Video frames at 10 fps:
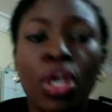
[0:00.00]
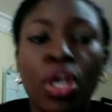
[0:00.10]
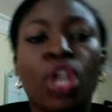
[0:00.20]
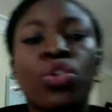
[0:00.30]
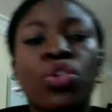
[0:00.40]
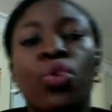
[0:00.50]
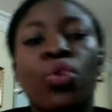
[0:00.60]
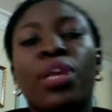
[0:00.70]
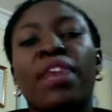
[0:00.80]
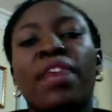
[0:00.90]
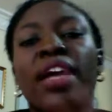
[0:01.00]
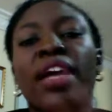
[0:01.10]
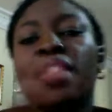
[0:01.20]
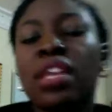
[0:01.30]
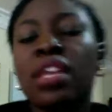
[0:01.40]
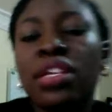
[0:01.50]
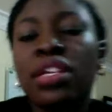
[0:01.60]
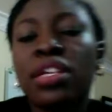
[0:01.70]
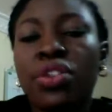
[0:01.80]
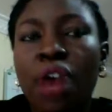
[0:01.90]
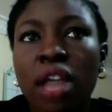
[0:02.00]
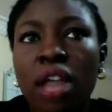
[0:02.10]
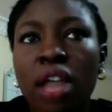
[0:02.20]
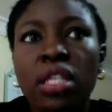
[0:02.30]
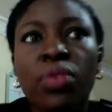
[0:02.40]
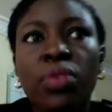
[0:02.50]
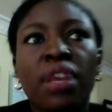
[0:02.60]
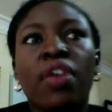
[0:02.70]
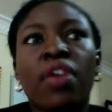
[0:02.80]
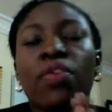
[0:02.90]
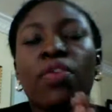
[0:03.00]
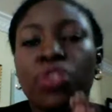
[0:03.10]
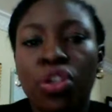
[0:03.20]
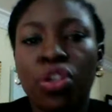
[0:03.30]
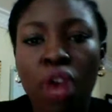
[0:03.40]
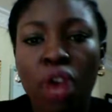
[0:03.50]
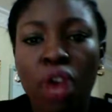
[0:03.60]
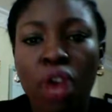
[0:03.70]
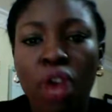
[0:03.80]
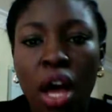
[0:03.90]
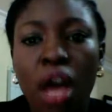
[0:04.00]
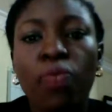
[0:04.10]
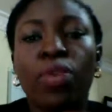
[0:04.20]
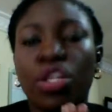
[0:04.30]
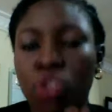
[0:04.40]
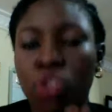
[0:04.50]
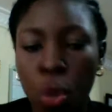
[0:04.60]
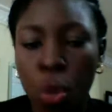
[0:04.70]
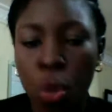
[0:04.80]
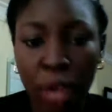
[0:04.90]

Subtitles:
So whatever it is you're asking, whatever confusion you have, we would ensure